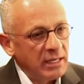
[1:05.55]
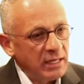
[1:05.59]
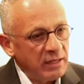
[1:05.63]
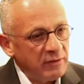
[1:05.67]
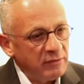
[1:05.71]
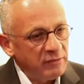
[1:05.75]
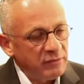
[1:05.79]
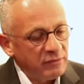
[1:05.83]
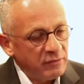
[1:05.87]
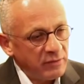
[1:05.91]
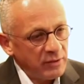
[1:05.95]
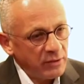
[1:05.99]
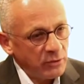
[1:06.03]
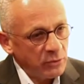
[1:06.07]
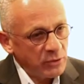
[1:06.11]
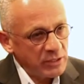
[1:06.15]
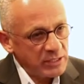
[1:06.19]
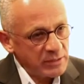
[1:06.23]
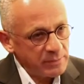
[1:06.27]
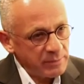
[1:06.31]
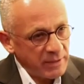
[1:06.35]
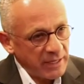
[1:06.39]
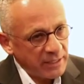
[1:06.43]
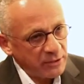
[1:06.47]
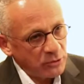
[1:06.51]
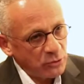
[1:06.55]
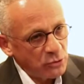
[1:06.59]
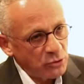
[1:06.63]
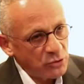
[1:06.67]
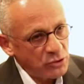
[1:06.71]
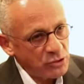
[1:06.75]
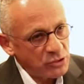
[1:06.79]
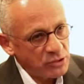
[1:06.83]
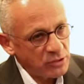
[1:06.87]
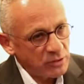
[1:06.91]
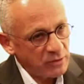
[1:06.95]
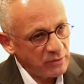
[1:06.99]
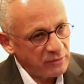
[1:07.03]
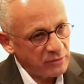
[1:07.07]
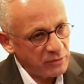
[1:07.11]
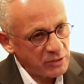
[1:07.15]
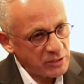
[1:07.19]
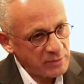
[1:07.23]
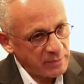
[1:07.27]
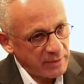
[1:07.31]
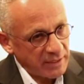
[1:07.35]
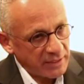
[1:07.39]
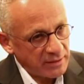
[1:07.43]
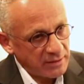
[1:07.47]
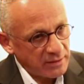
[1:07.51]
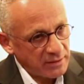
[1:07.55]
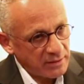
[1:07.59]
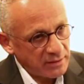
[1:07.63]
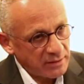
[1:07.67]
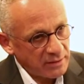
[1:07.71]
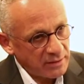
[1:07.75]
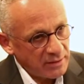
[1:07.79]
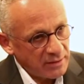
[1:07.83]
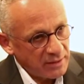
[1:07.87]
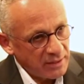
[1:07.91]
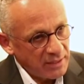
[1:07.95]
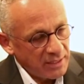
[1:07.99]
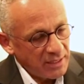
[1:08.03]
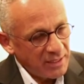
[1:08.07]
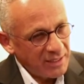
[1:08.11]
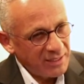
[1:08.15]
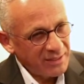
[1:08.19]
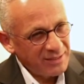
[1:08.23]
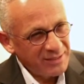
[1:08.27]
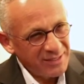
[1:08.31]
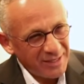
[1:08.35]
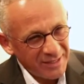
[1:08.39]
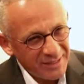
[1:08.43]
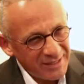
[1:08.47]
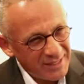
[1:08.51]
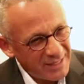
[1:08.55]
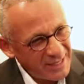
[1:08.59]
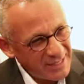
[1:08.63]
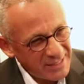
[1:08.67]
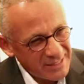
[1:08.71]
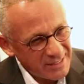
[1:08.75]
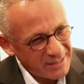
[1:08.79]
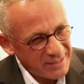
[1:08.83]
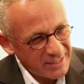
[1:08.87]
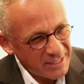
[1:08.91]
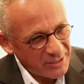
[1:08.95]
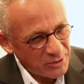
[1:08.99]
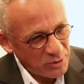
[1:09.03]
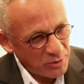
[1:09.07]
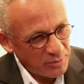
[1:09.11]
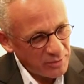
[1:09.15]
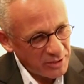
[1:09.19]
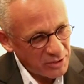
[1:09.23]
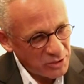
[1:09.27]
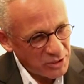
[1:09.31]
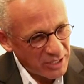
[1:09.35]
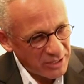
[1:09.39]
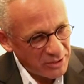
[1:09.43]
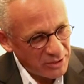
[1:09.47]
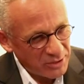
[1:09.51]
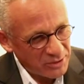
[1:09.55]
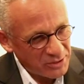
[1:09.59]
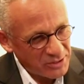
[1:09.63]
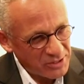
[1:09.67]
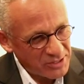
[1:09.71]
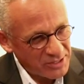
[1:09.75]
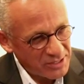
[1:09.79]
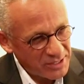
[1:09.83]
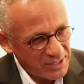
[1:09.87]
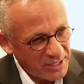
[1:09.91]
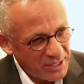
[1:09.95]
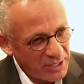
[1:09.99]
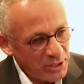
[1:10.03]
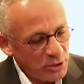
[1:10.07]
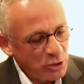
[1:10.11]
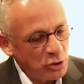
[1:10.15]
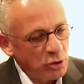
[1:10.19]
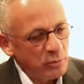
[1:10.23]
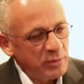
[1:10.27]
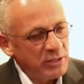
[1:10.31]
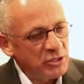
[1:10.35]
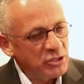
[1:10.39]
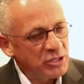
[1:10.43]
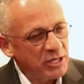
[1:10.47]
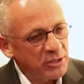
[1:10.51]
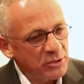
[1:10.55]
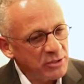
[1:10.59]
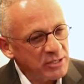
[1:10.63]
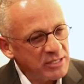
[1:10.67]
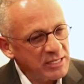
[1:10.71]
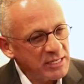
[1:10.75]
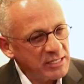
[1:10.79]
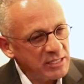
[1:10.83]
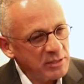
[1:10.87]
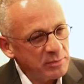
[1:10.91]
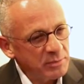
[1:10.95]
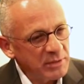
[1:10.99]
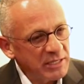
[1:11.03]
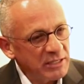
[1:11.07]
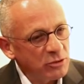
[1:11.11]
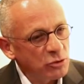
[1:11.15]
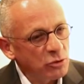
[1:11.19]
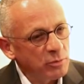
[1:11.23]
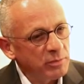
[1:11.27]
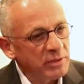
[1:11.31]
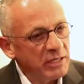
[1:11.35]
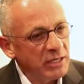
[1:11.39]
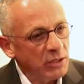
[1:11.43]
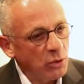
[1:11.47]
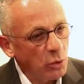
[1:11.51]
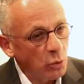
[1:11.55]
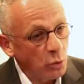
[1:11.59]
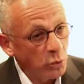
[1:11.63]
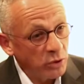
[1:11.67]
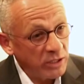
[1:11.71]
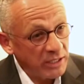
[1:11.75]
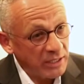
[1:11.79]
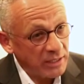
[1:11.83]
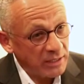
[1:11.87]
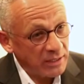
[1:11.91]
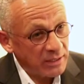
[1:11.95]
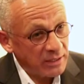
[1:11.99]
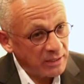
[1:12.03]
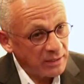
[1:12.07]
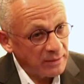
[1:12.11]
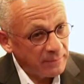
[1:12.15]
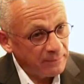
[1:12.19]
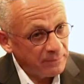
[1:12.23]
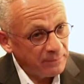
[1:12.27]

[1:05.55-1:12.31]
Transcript: Give respect to deserve respect. Don't hesitate to be generous. To be generous doesn't mean to be weak.